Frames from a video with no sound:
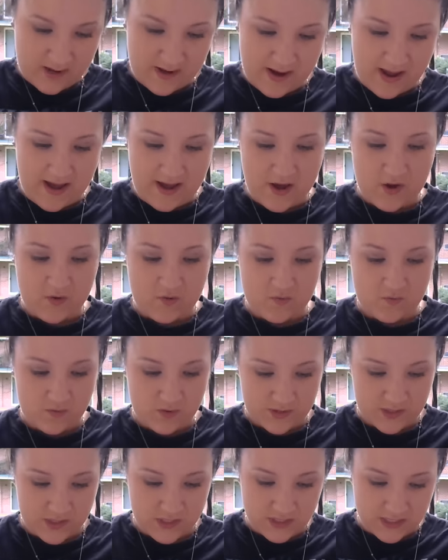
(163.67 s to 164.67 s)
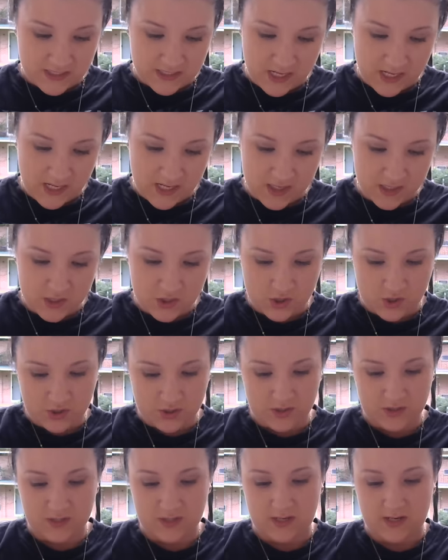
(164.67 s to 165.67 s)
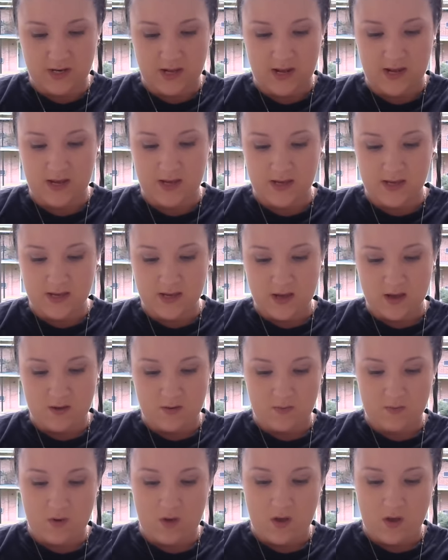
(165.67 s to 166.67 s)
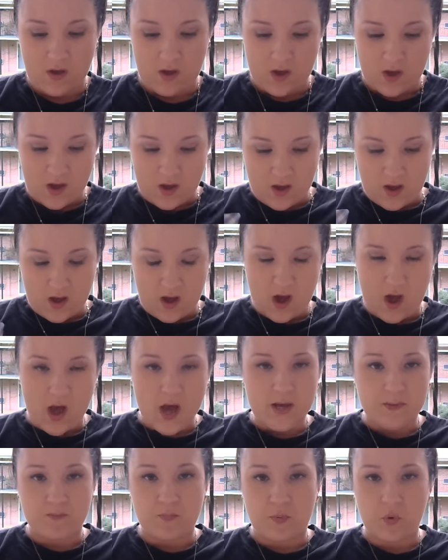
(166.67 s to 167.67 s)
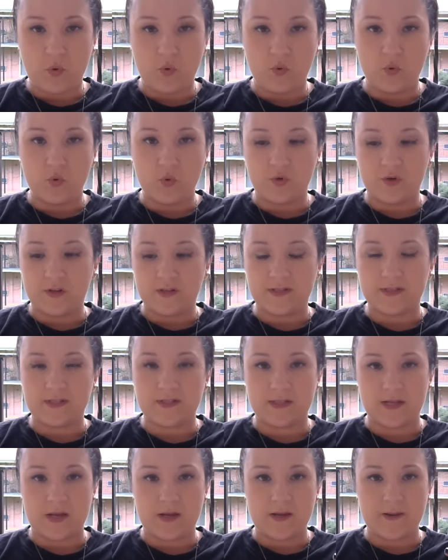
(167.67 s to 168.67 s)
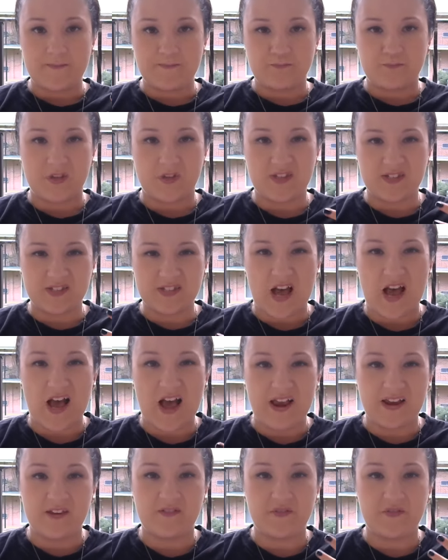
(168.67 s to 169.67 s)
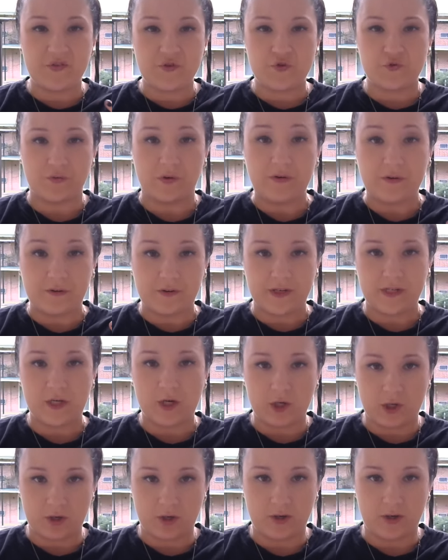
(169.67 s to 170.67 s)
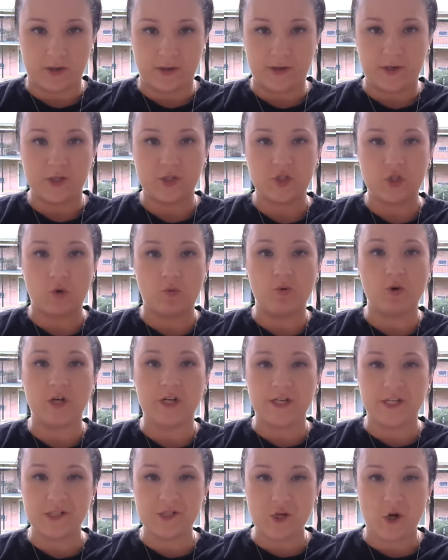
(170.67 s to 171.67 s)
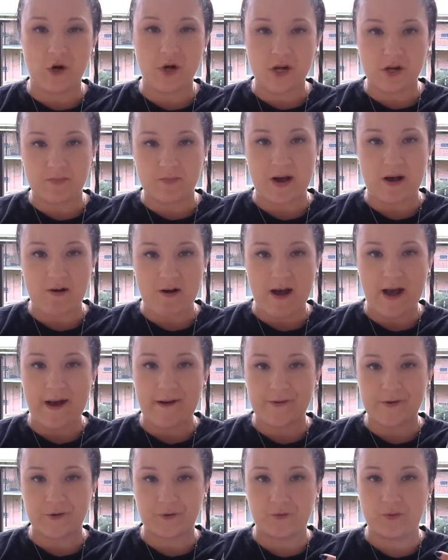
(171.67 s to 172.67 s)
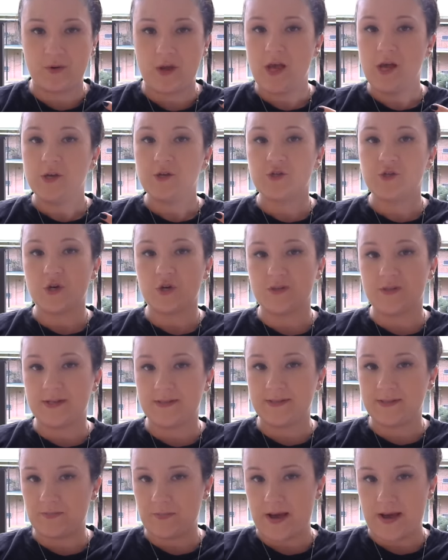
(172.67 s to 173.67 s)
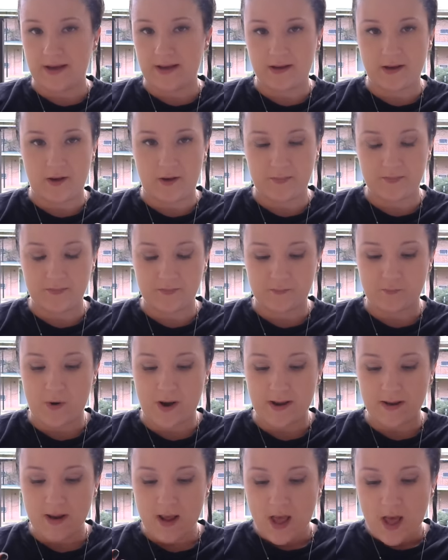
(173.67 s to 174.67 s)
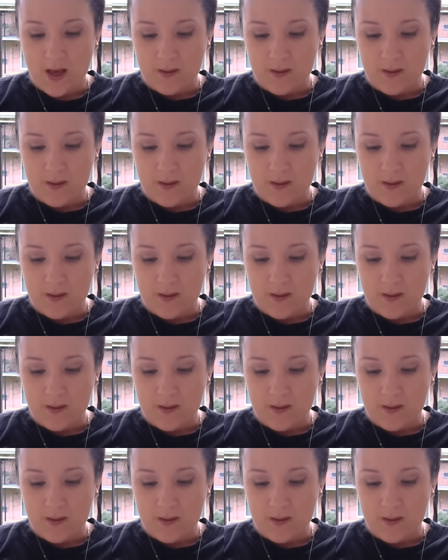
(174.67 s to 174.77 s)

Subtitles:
Now, the second card that I pulled is kind of a dreary card. So we're going to talk about how to turn this back upright.